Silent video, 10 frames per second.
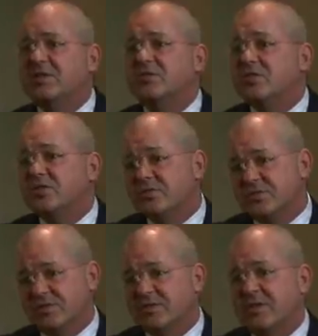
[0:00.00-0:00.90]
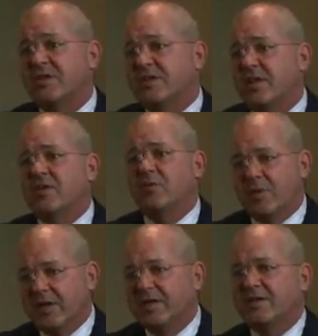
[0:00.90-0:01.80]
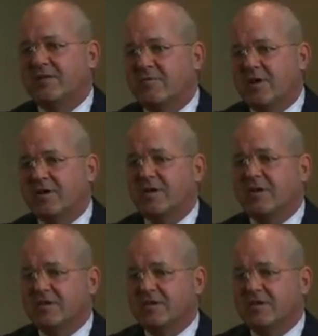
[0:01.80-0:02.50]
institutions that you're willing to